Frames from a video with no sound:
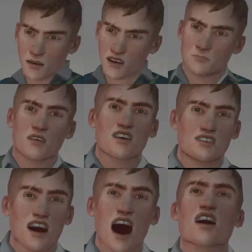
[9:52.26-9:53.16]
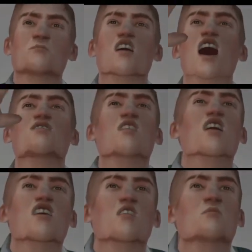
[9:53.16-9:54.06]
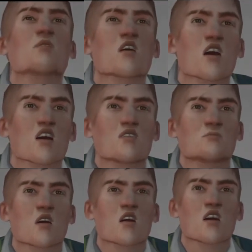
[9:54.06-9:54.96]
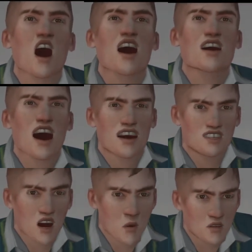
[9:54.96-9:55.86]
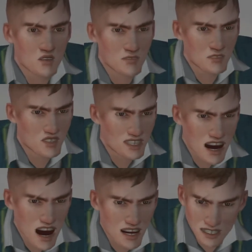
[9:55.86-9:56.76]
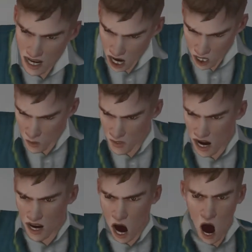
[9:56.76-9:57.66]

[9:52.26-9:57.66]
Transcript: might be sad, but I run your world, moron. And don't you forget it. You did